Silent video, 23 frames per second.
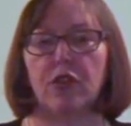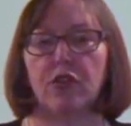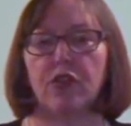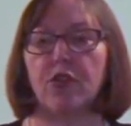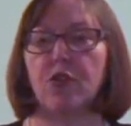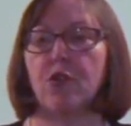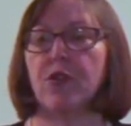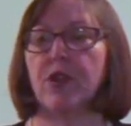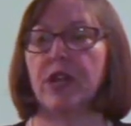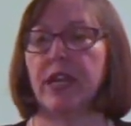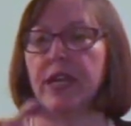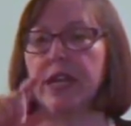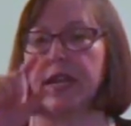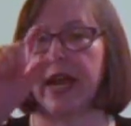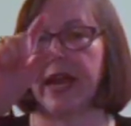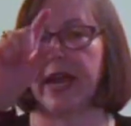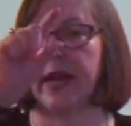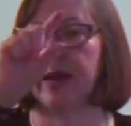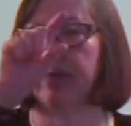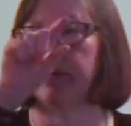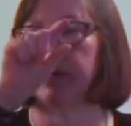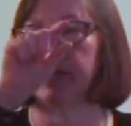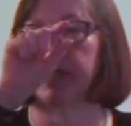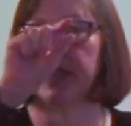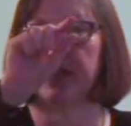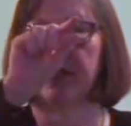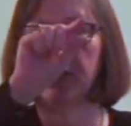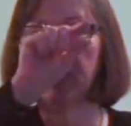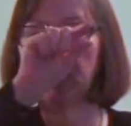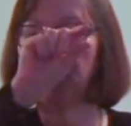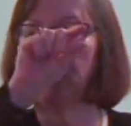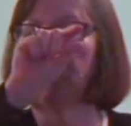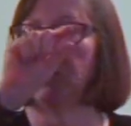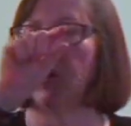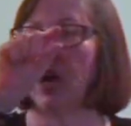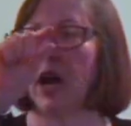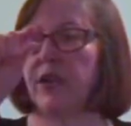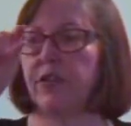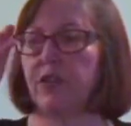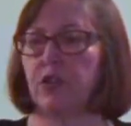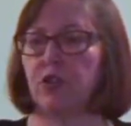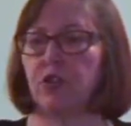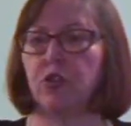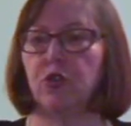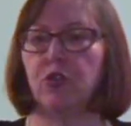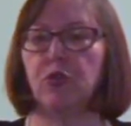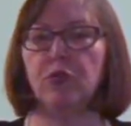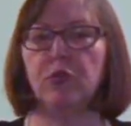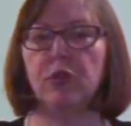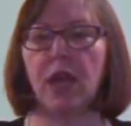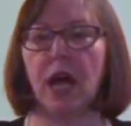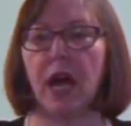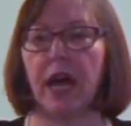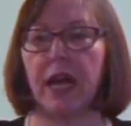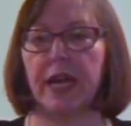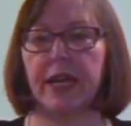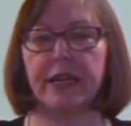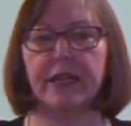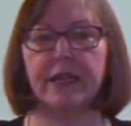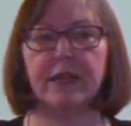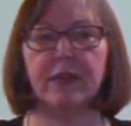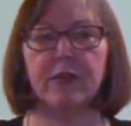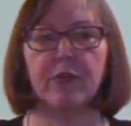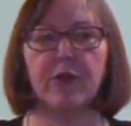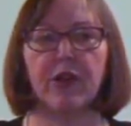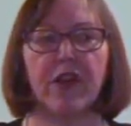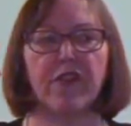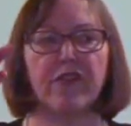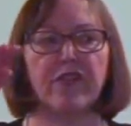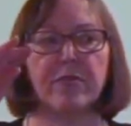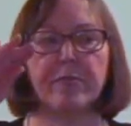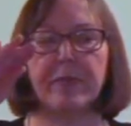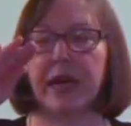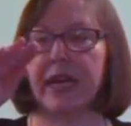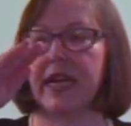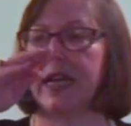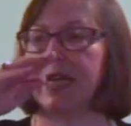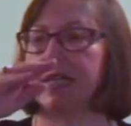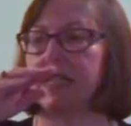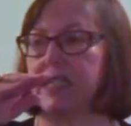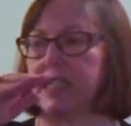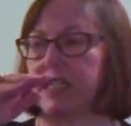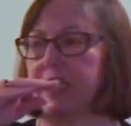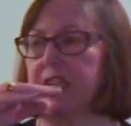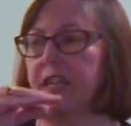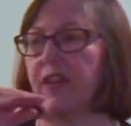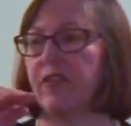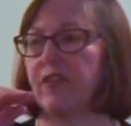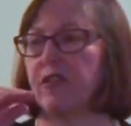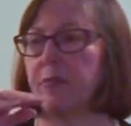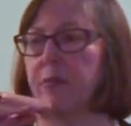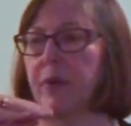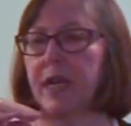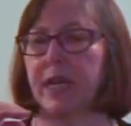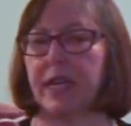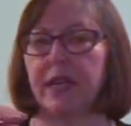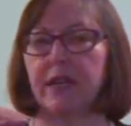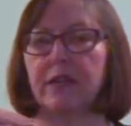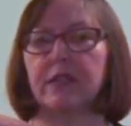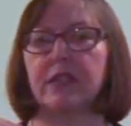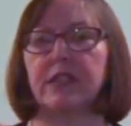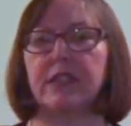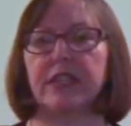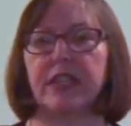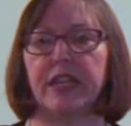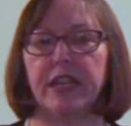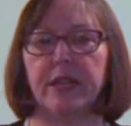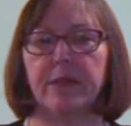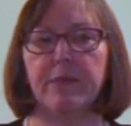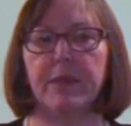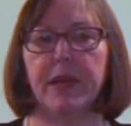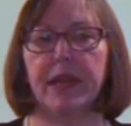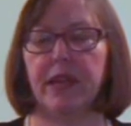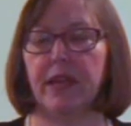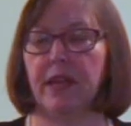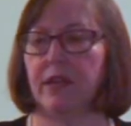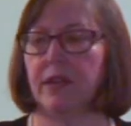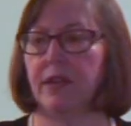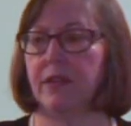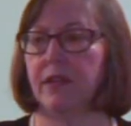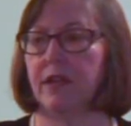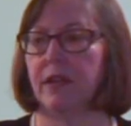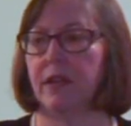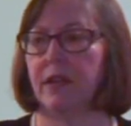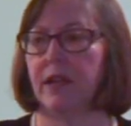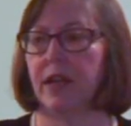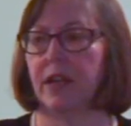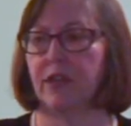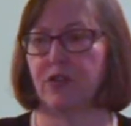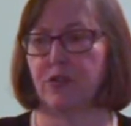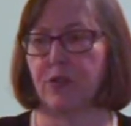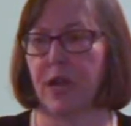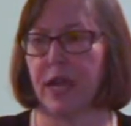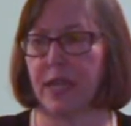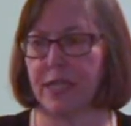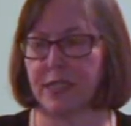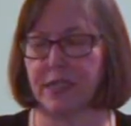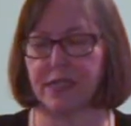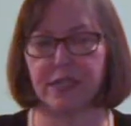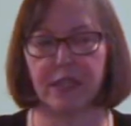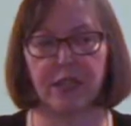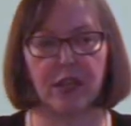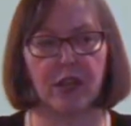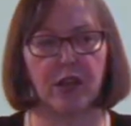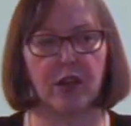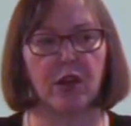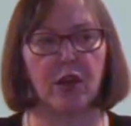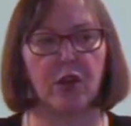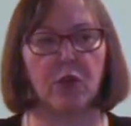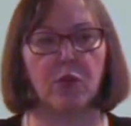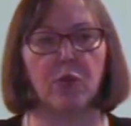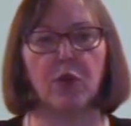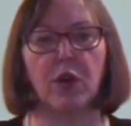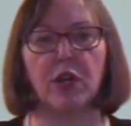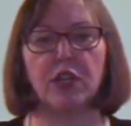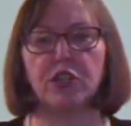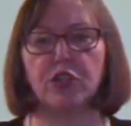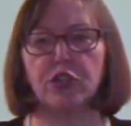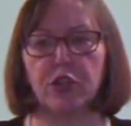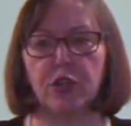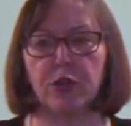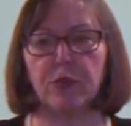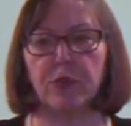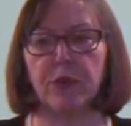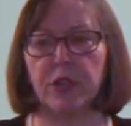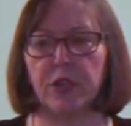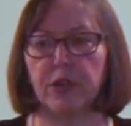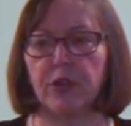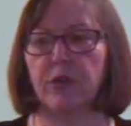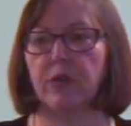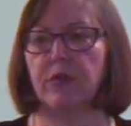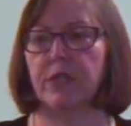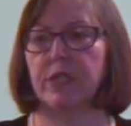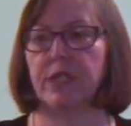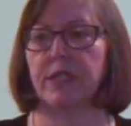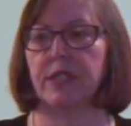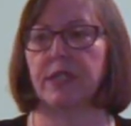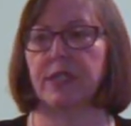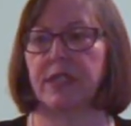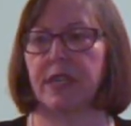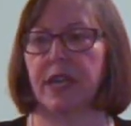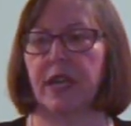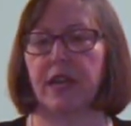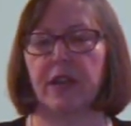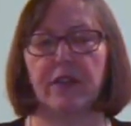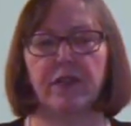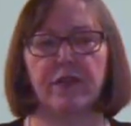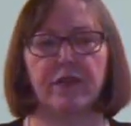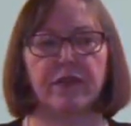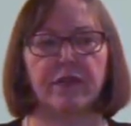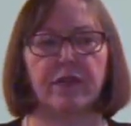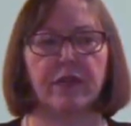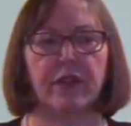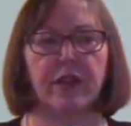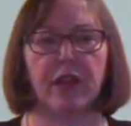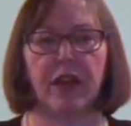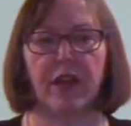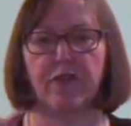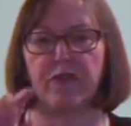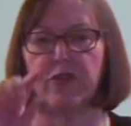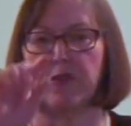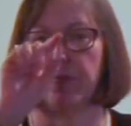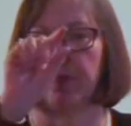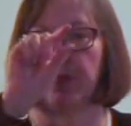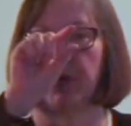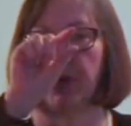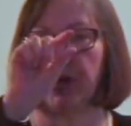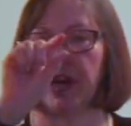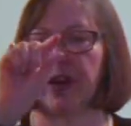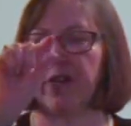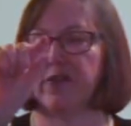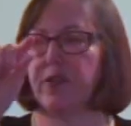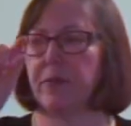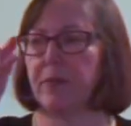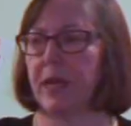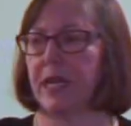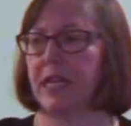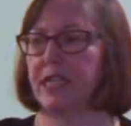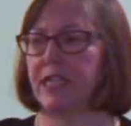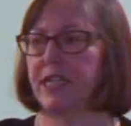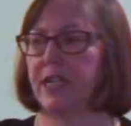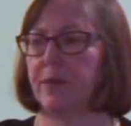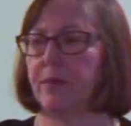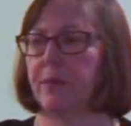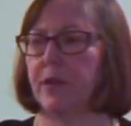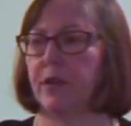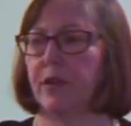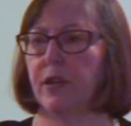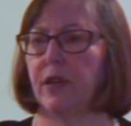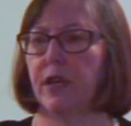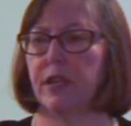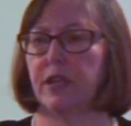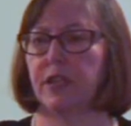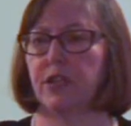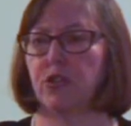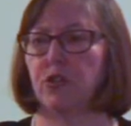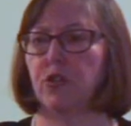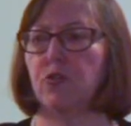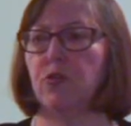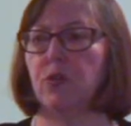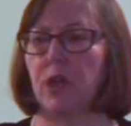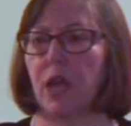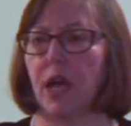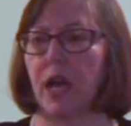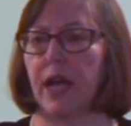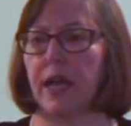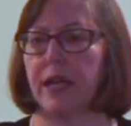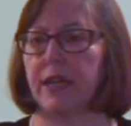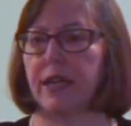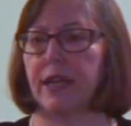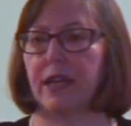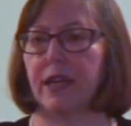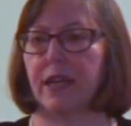30 names in the to, on the to line where everybody can see everybody else's email, address, what should we use instead of every, putting everybody's email on the to line?